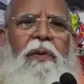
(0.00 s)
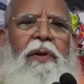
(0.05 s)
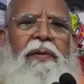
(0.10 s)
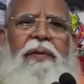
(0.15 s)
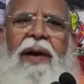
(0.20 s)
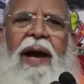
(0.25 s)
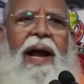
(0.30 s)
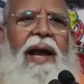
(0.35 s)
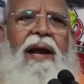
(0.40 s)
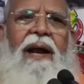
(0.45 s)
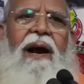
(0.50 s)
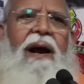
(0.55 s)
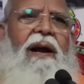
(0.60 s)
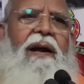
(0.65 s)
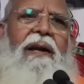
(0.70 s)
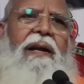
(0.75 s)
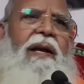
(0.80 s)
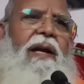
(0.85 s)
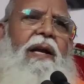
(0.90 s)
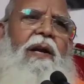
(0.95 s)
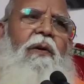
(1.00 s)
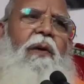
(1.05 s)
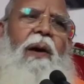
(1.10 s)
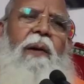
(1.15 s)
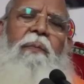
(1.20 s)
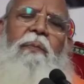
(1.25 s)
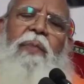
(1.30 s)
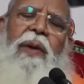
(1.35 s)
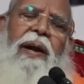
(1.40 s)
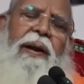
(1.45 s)
it may be, I can't eat, no,
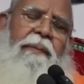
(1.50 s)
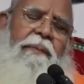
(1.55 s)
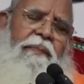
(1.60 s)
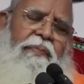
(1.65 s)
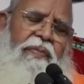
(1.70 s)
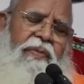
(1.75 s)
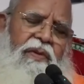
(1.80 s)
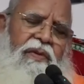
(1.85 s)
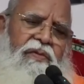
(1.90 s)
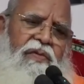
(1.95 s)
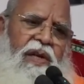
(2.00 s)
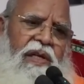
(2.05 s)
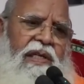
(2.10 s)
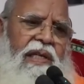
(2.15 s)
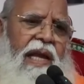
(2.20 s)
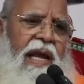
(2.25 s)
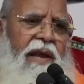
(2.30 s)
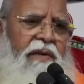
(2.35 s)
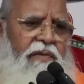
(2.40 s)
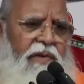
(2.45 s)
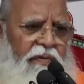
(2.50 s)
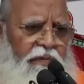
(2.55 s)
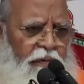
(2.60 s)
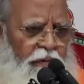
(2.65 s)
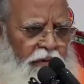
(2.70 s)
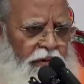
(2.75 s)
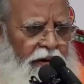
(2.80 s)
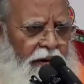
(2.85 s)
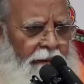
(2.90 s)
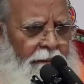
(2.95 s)
I am fed up. Such heavy
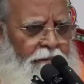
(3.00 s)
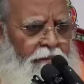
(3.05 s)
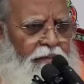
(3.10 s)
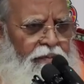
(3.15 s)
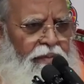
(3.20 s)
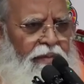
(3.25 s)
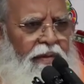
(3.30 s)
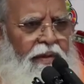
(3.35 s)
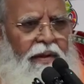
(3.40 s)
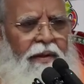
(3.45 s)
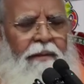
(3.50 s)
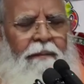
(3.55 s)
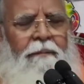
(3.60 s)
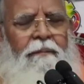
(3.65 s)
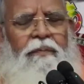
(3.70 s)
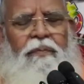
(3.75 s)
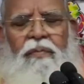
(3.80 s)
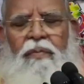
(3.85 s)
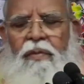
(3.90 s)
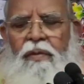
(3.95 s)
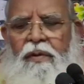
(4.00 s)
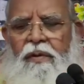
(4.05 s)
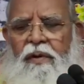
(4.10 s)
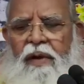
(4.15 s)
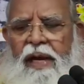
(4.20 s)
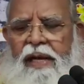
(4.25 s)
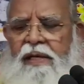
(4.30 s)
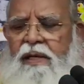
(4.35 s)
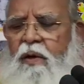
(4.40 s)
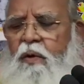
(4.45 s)
food.
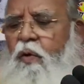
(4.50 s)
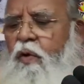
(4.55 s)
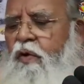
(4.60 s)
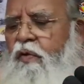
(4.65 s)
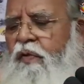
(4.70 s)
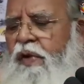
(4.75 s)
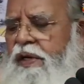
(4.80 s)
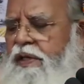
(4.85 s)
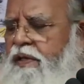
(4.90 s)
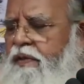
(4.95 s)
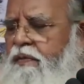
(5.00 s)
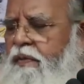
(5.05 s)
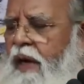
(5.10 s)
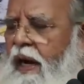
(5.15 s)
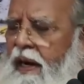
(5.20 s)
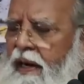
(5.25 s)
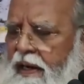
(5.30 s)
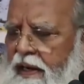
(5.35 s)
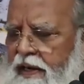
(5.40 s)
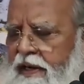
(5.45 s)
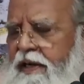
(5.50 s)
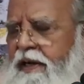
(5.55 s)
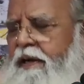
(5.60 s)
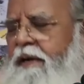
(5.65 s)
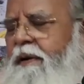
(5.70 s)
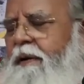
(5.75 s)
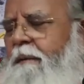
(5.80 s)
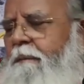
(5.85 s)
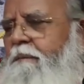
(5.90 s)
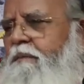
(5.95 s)
I said, don't waste, I'll eat
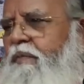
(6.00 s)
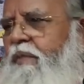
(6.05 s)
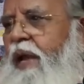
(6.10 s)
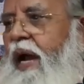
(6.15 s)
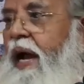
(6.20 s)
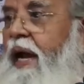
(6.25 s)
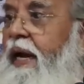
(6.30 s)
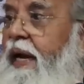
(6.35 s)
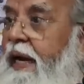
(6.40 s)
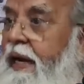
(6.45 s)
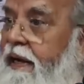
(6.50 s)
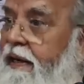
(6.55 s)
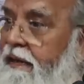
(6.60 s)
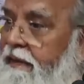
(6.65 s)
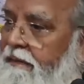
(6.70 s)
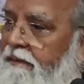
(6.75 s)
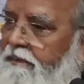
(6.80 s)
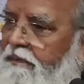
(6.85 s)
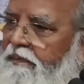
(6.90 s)
it. I ate.